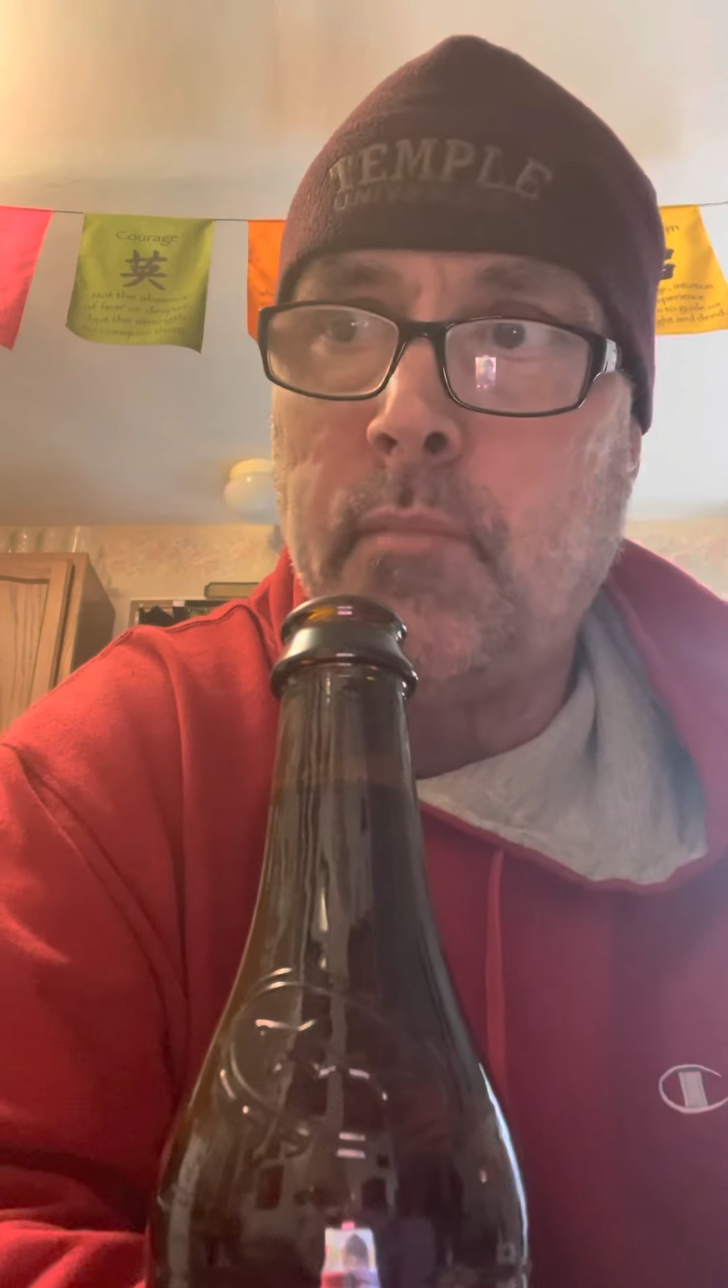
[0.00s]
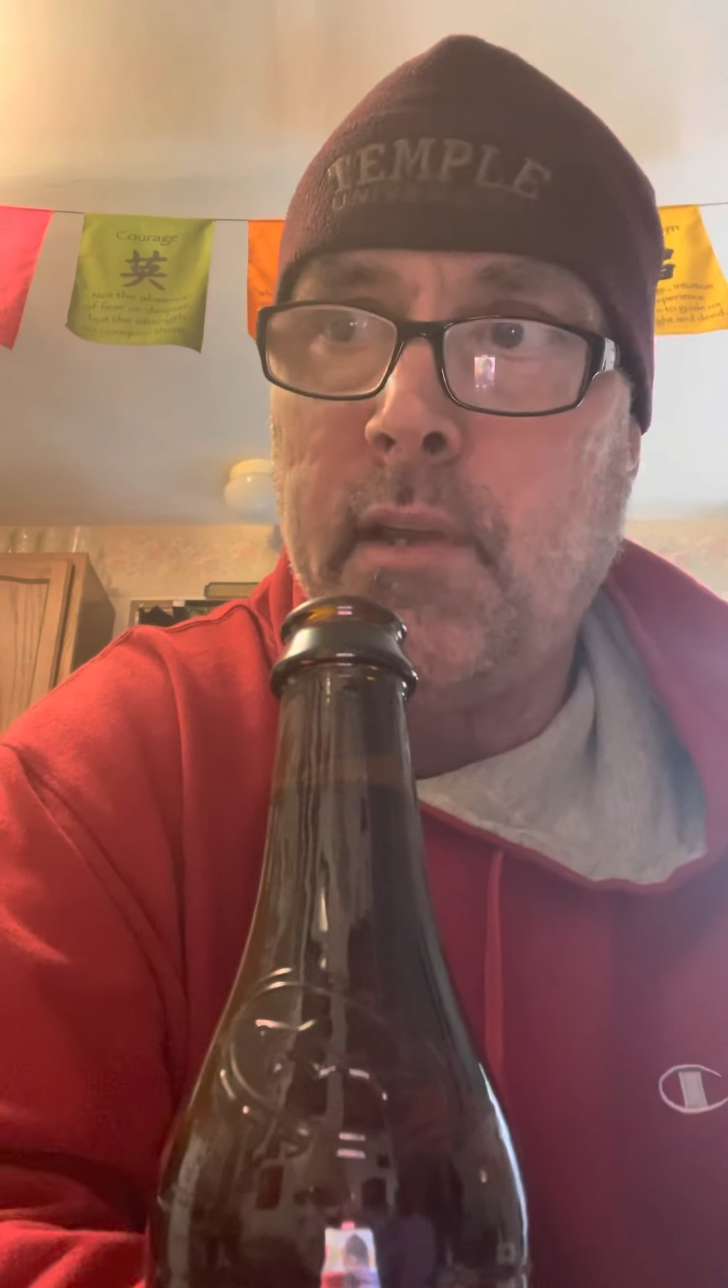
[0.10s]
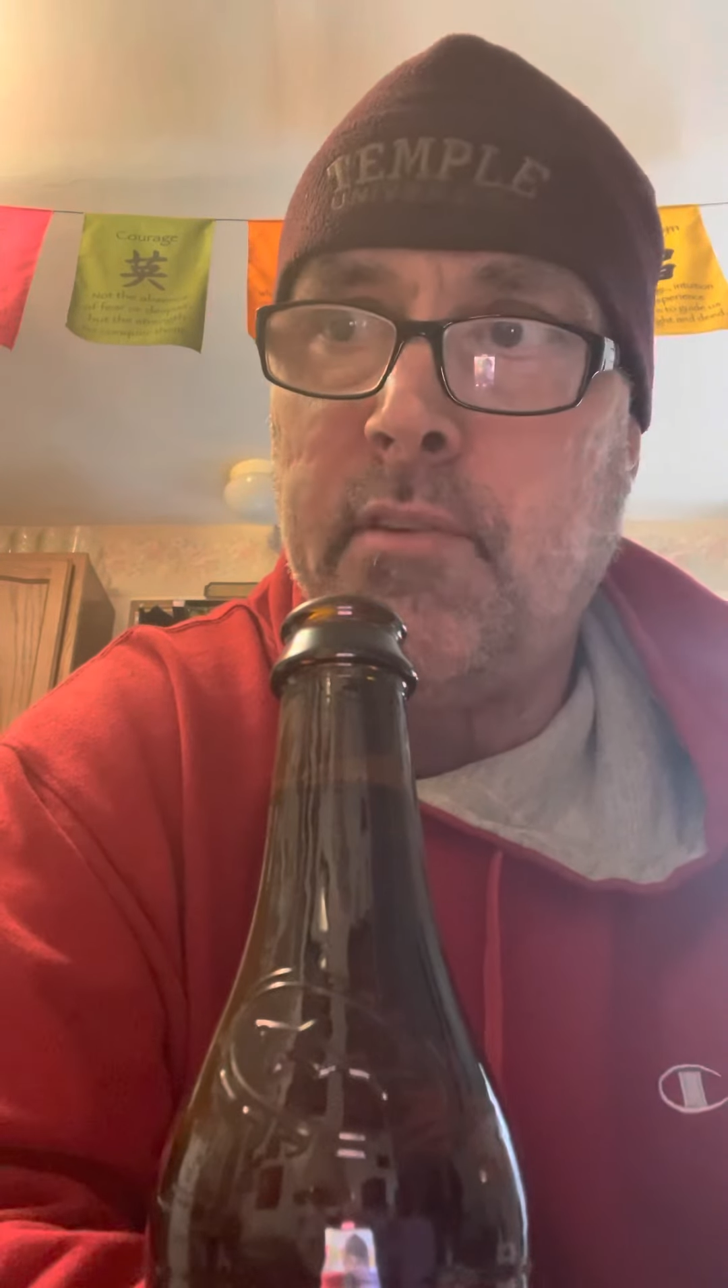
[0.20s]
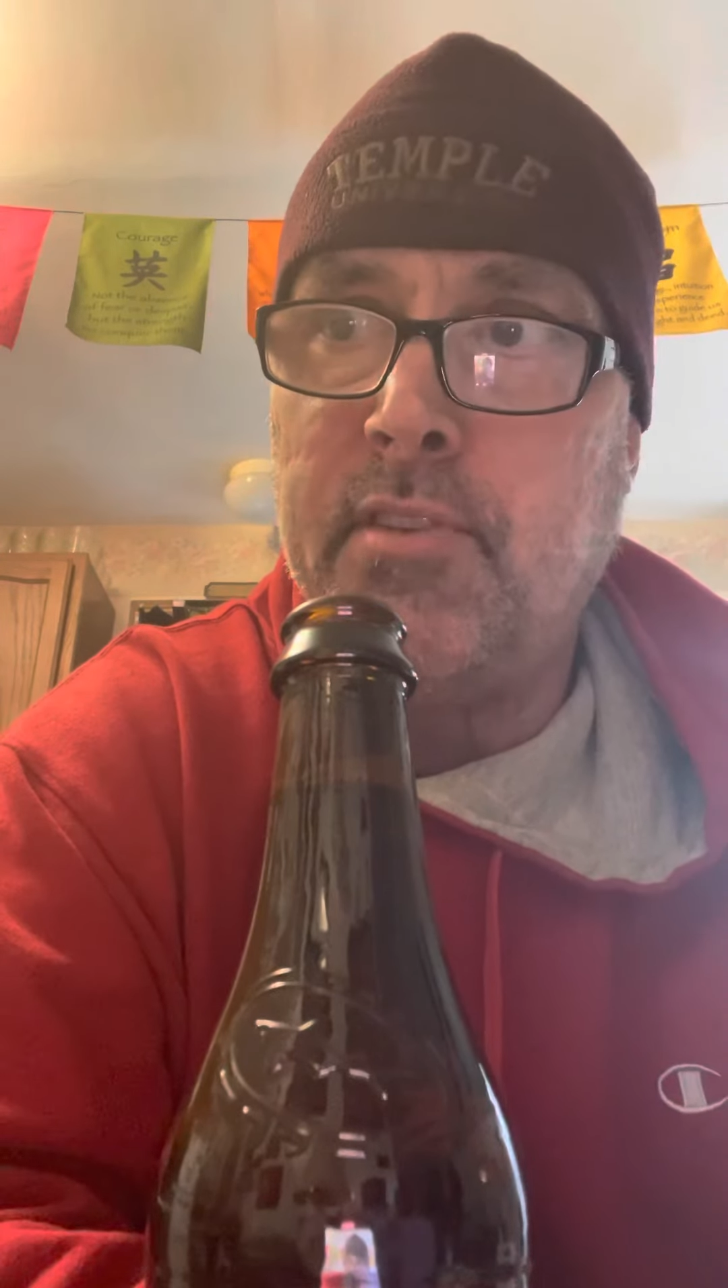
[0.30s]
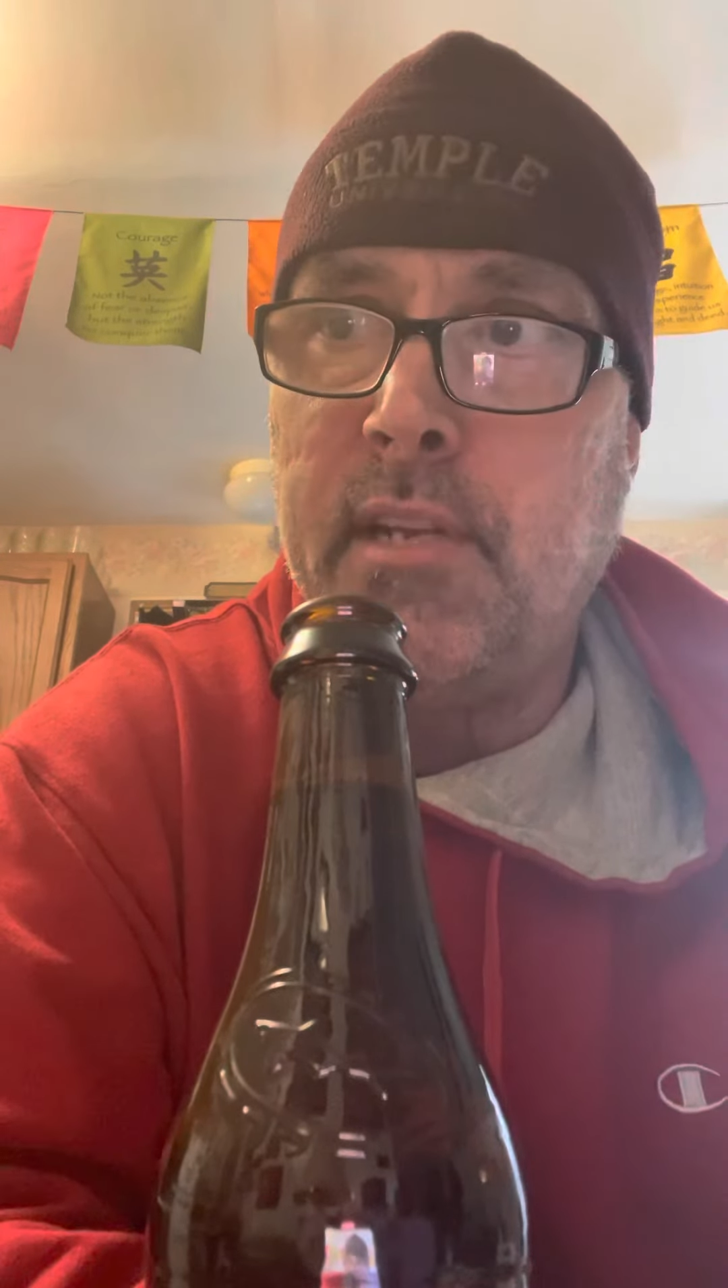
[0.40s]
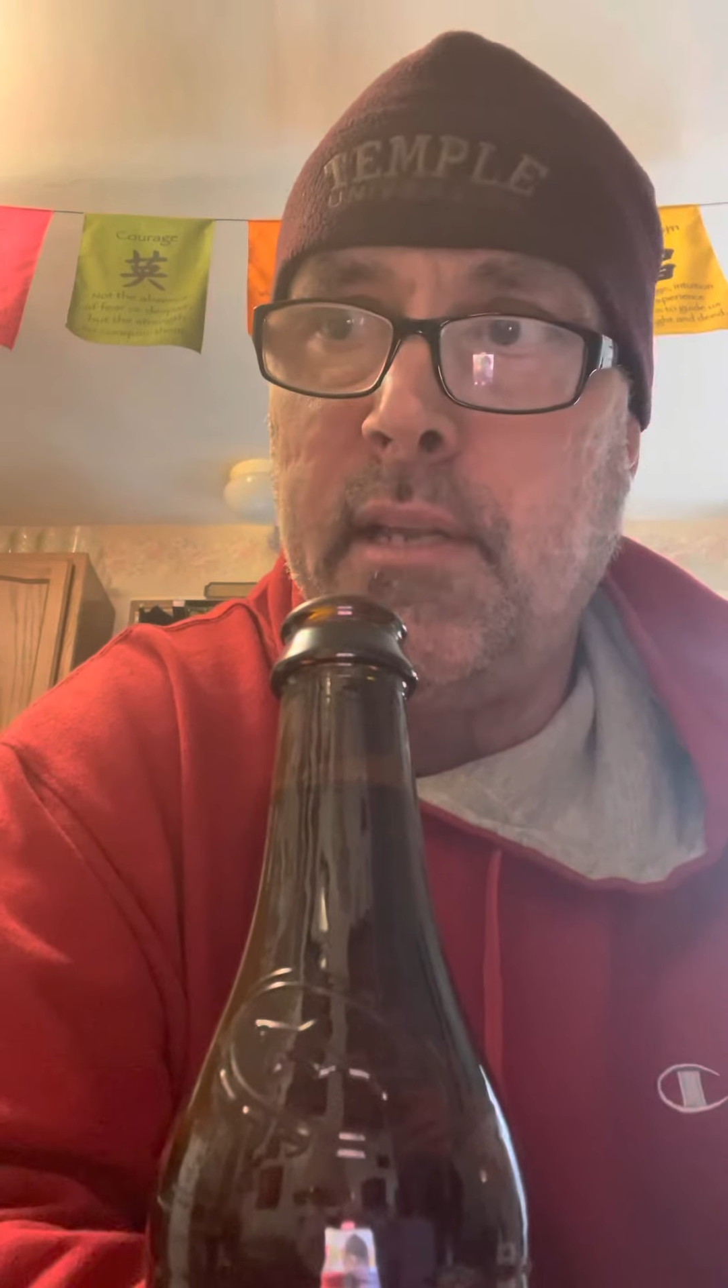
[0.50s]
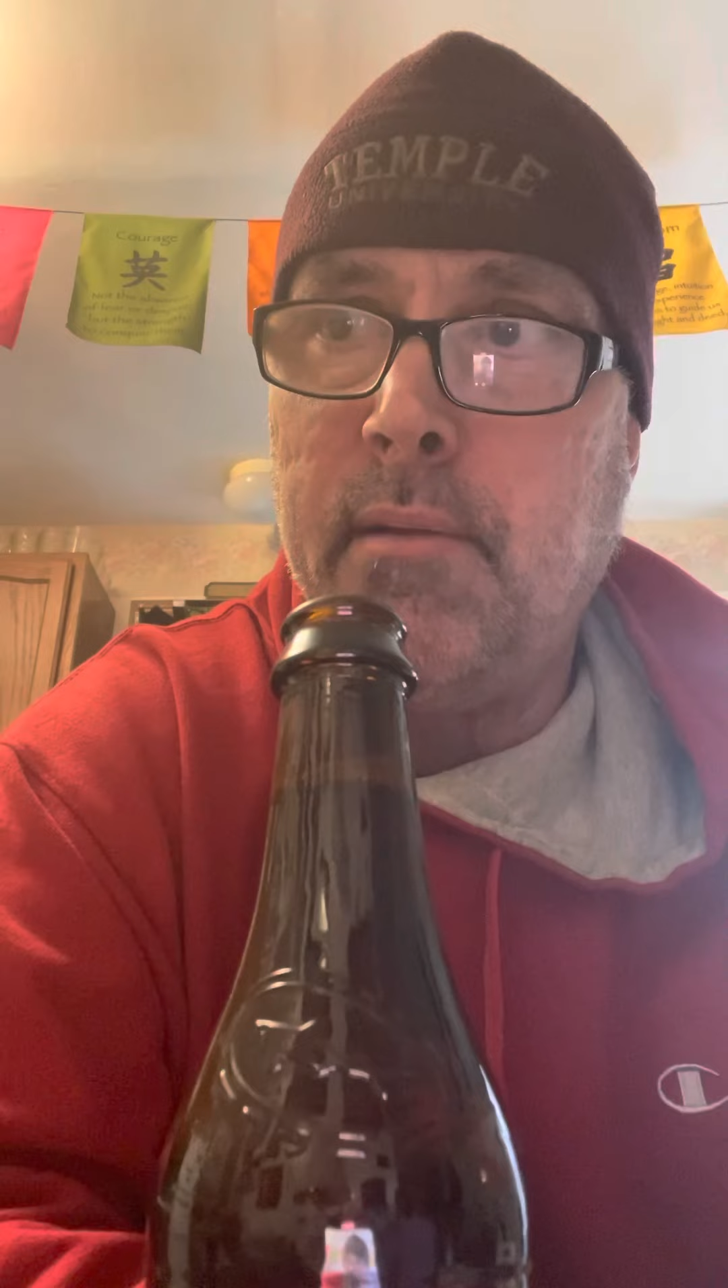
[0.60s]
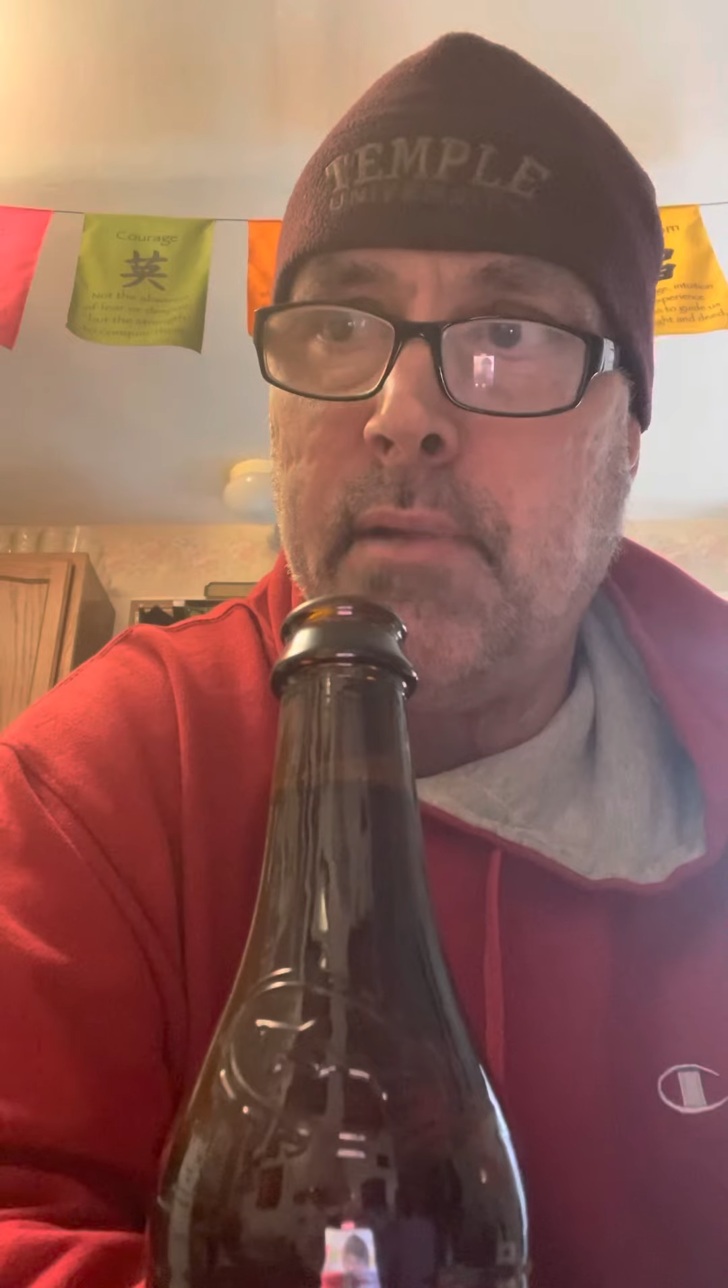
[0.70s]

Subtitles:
if there's any